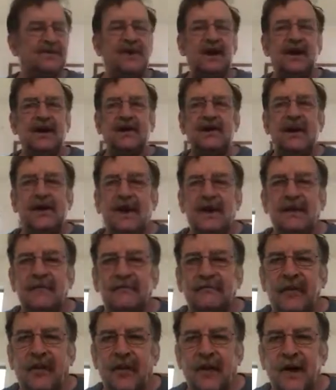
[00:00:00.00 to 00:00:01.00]
dealer
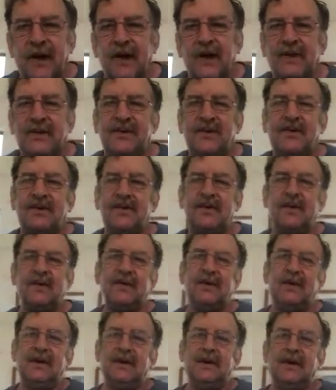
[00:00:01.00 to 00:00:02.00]
invoice,
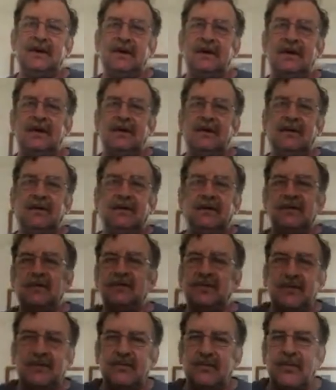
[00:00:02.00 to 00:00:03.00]

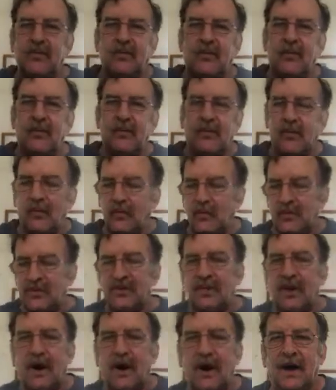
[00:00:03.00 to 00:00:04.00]
the
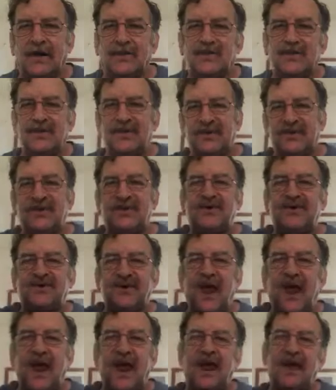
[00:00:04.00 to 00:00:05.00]
Wisconsin
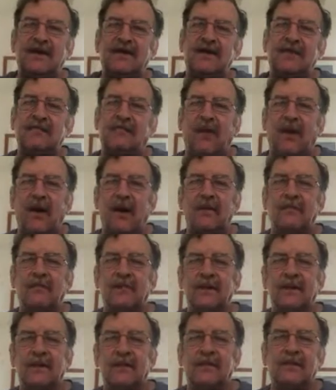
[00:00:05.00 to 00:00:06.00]
State
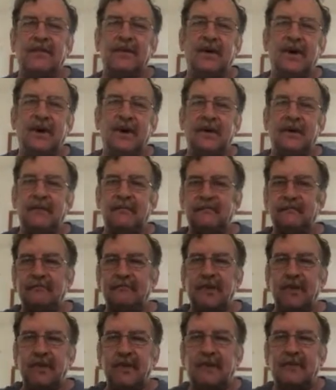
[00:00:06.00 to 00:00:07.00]
Department
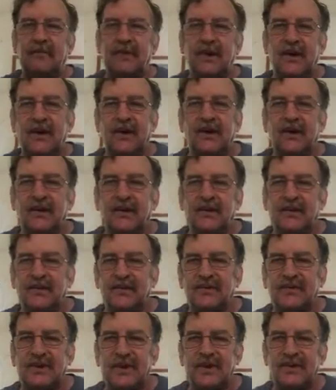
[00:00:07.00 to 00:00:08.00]
of Motor
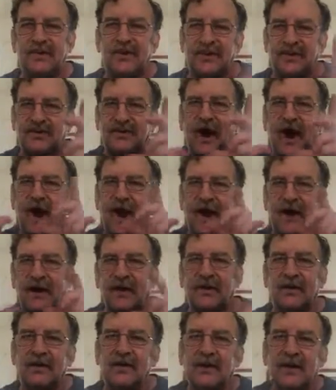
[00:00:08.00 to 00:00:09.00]
Vehicles says their
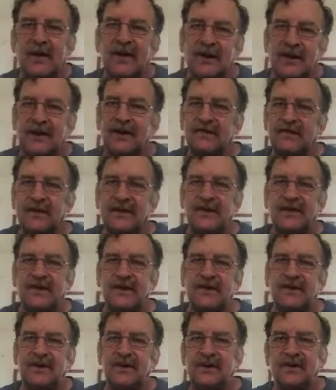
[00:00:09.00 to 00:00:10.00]
title is
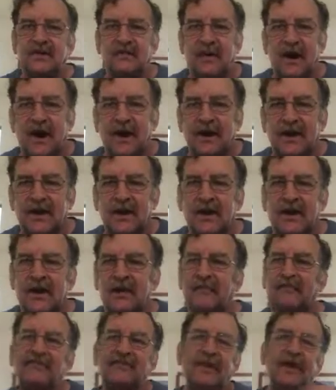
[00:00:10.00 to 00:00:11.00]
Mystic Teal
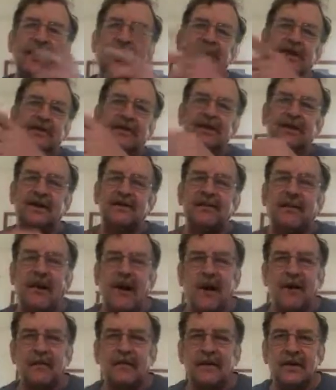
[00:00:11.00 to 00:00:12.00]
Mica. The
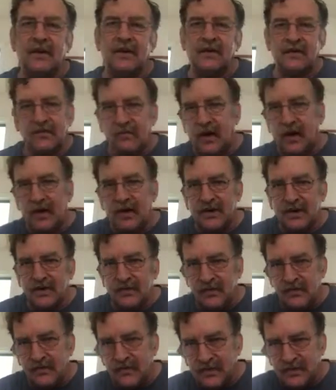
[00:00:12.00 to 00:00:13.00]

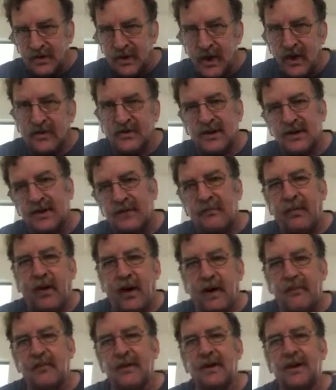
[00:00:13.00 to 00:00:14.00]
Wisconsin
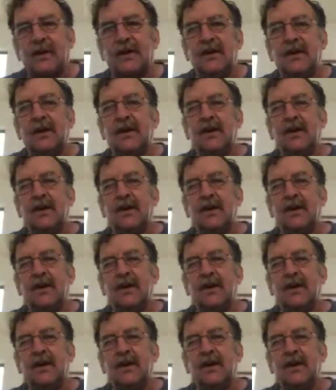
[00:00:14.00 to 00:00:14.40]
Department